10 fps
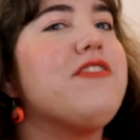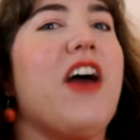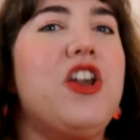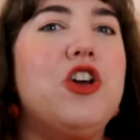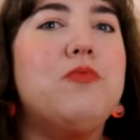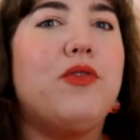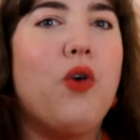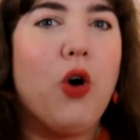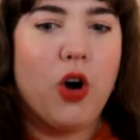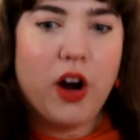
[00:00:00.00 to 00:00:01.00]
if I knew
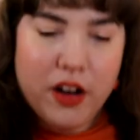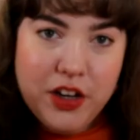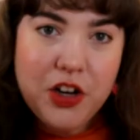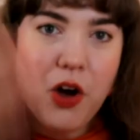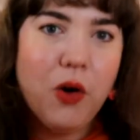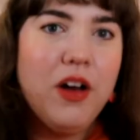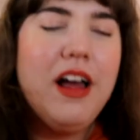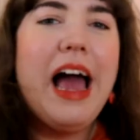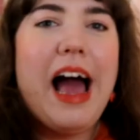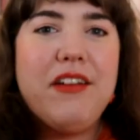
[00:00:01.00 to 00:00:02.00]
before, you know,
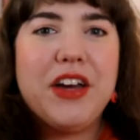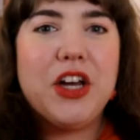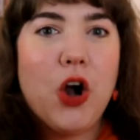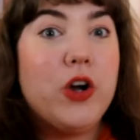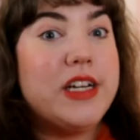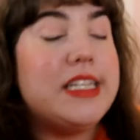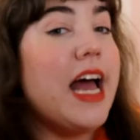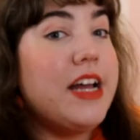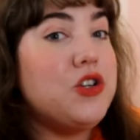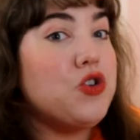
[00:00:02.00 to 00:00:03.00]
having an artist
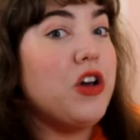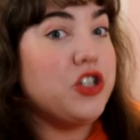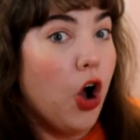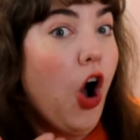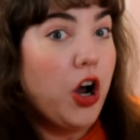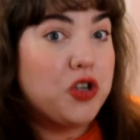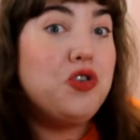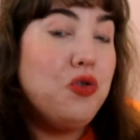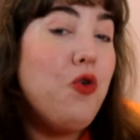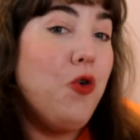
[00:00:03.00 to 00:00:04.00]
I enjoy talk
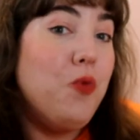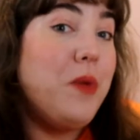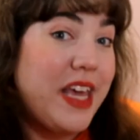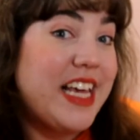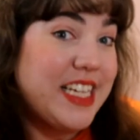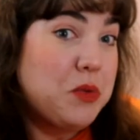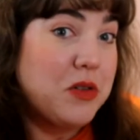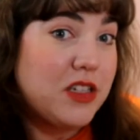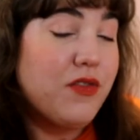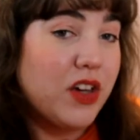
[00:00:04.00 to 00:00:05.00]
to me
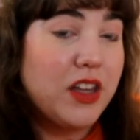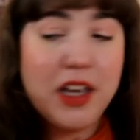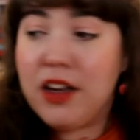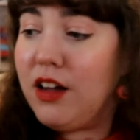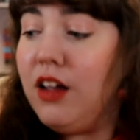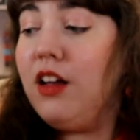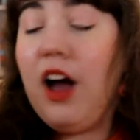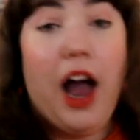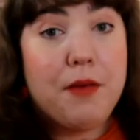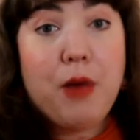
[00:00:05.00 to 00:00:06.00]
specifically,
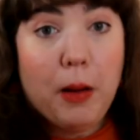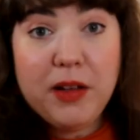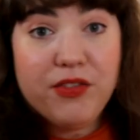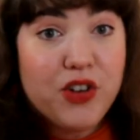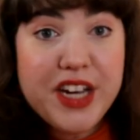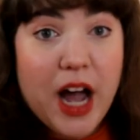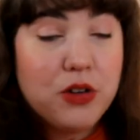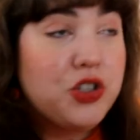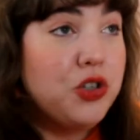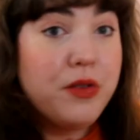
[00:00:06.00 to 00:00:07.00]
I'd probably freak
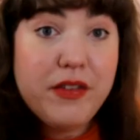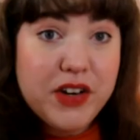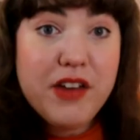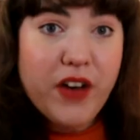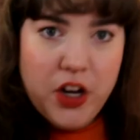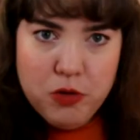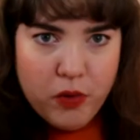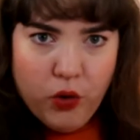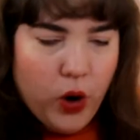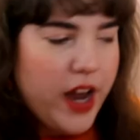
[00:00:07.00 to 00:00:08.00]
out too, even if I knew
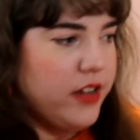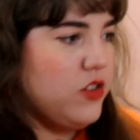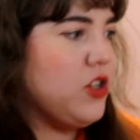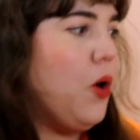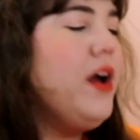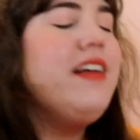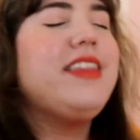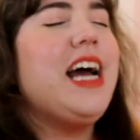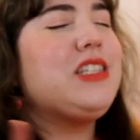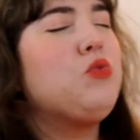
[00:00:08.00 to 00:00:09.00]
beforehand. So
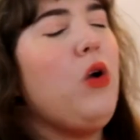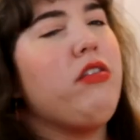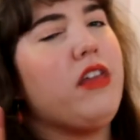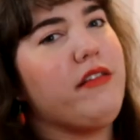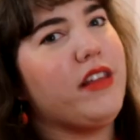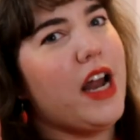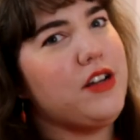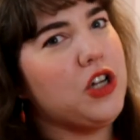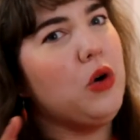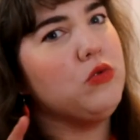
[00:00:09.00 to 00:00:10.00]
that's one thing that I
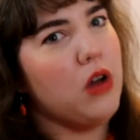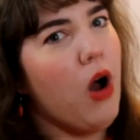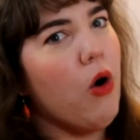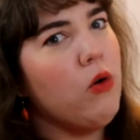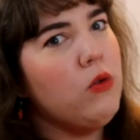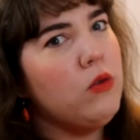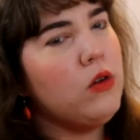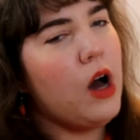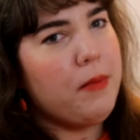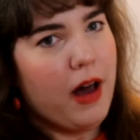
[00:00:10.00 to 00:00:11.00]
don't know
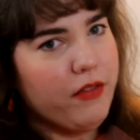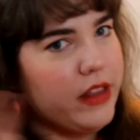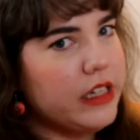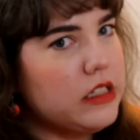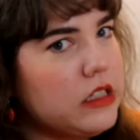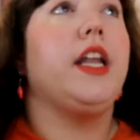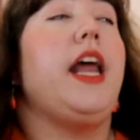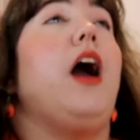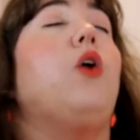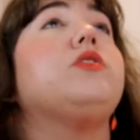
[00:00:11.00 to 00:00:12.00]
about this.
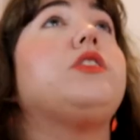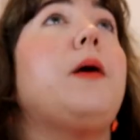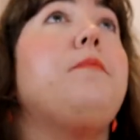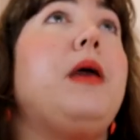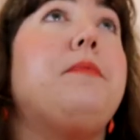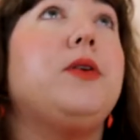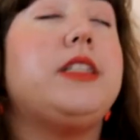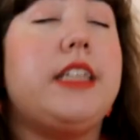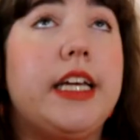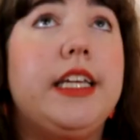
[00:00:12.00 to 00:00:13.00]
Now, some people
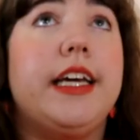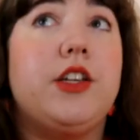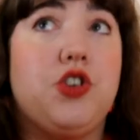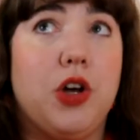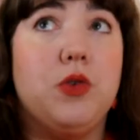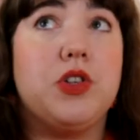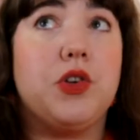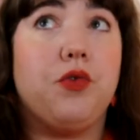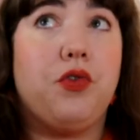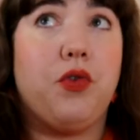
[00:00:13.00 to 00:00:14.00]
did get
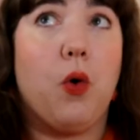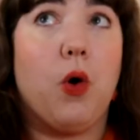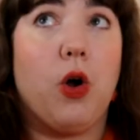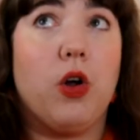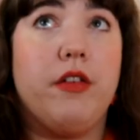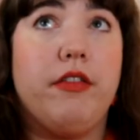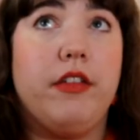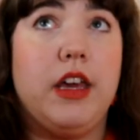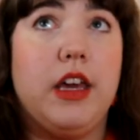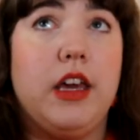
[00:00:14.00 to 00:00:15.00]
chosen for
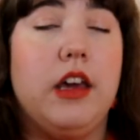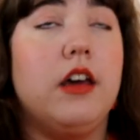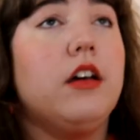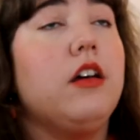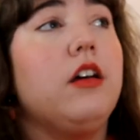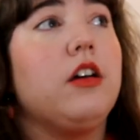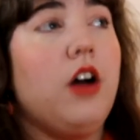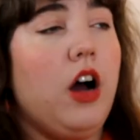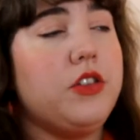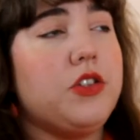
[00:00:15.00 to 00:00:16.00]
the
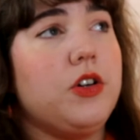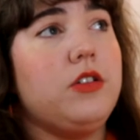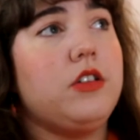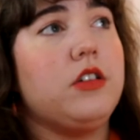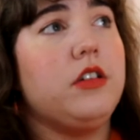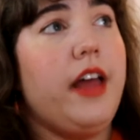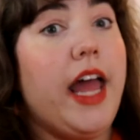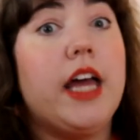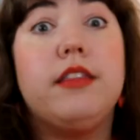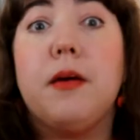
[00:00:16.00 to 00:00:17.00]
concert
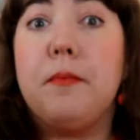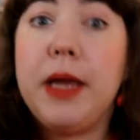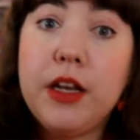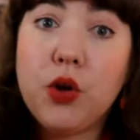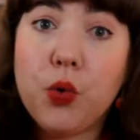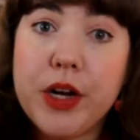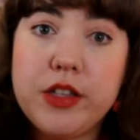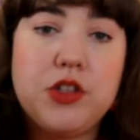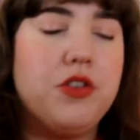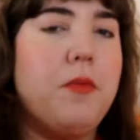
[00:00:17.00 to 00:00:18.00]
and the meet and
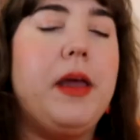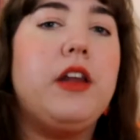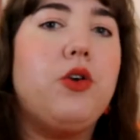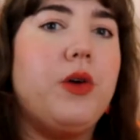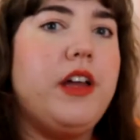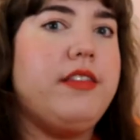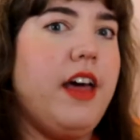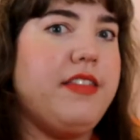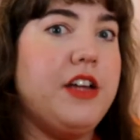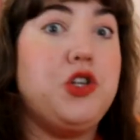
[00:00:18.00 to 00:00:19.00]
greet. So the meet and greet
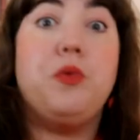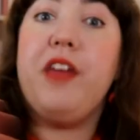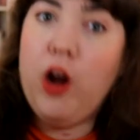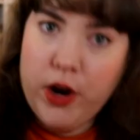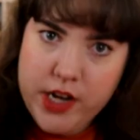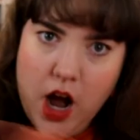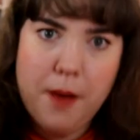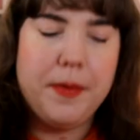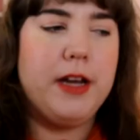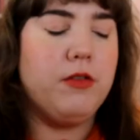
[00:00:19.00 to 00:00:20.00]
that they do with Eric
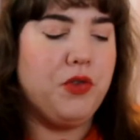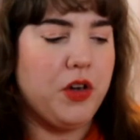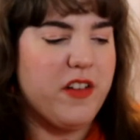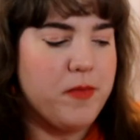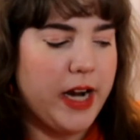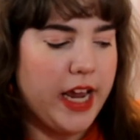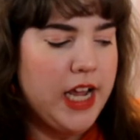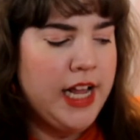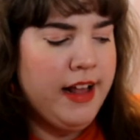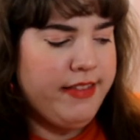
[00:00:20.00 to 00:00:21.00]
Nam interviewing everybody,
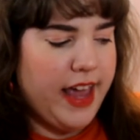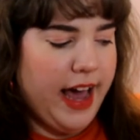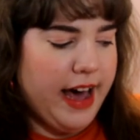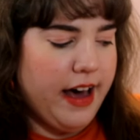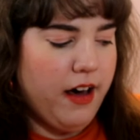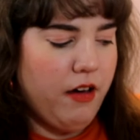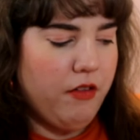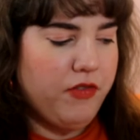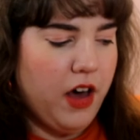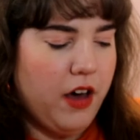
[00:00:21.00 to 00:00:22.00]
they
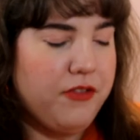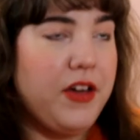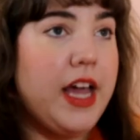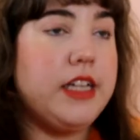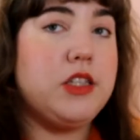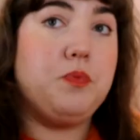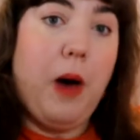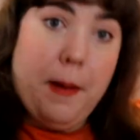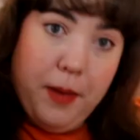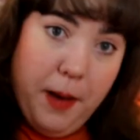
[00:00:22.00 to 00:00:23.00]
have fans
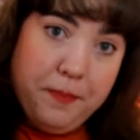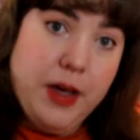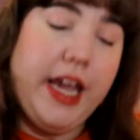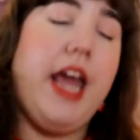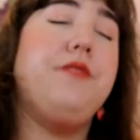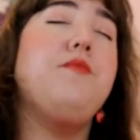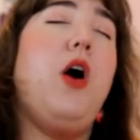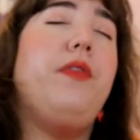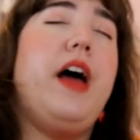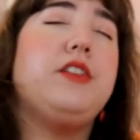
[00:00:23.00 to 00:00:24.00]
pop up again
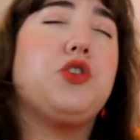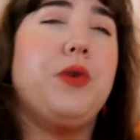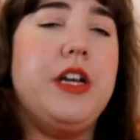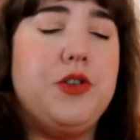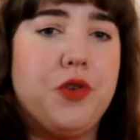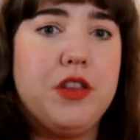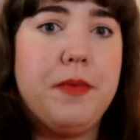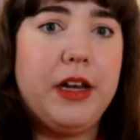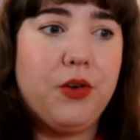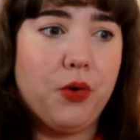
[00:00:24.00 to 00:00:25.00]
on that screen during the
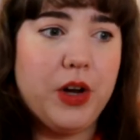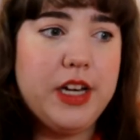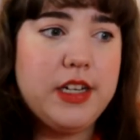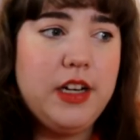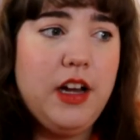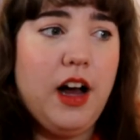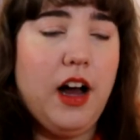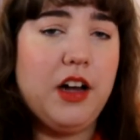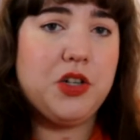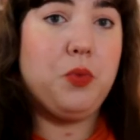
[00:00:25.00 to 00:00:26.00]
meet and greet
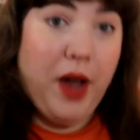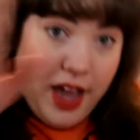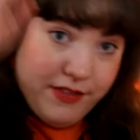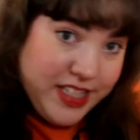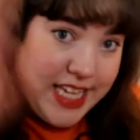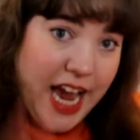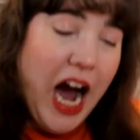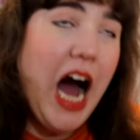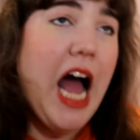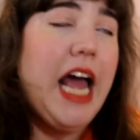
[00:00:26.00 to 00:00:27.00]
to wave and say
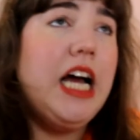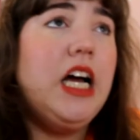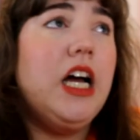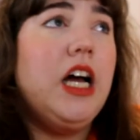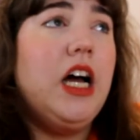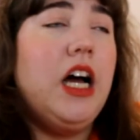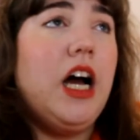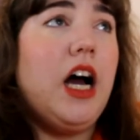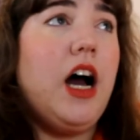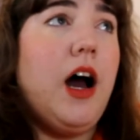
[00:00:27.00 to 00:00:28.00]
hi.
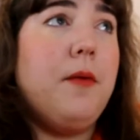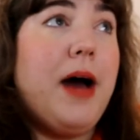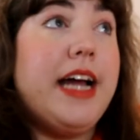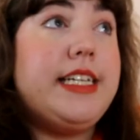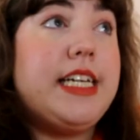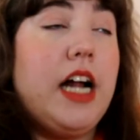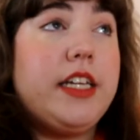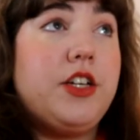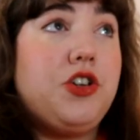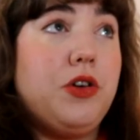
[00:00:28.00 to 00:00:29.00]
I did
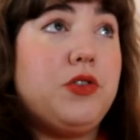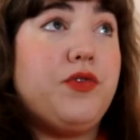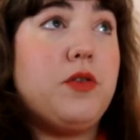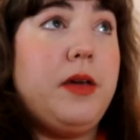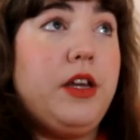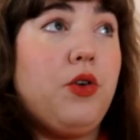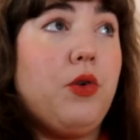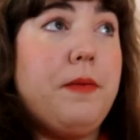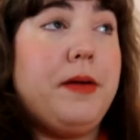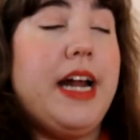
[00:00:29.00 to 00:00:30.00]
not get chosen for the meet and
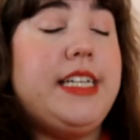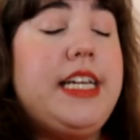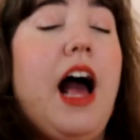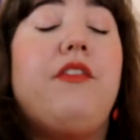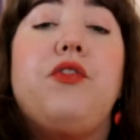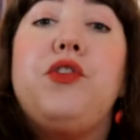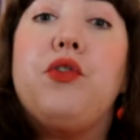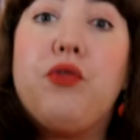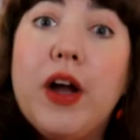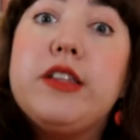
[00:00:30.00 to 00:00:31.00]
greet, but I did have a few
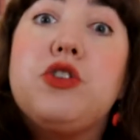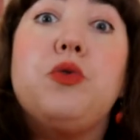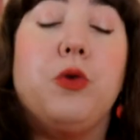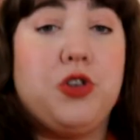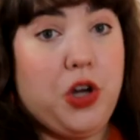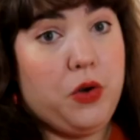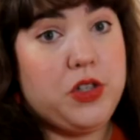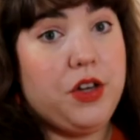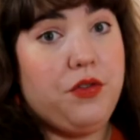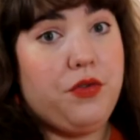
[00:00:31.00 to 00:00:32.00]
friends who were
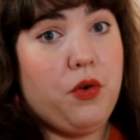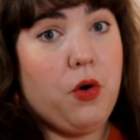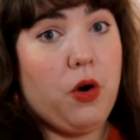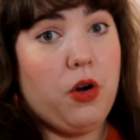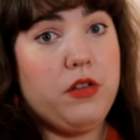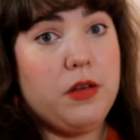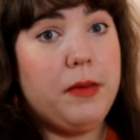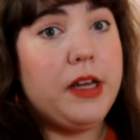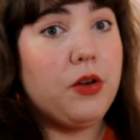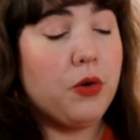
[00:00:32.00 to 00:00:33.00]
chosen for the
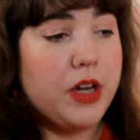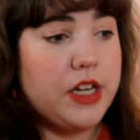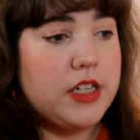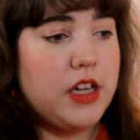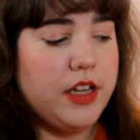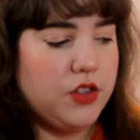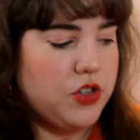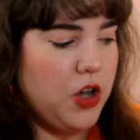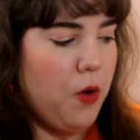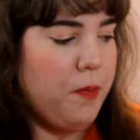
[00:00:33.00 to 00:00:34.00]
meet and greet. And
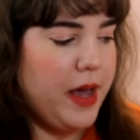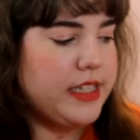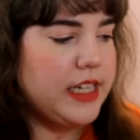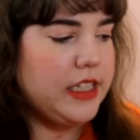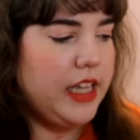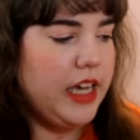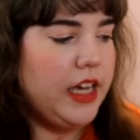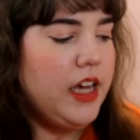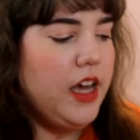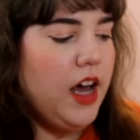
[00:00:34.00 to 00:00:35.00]
so basically,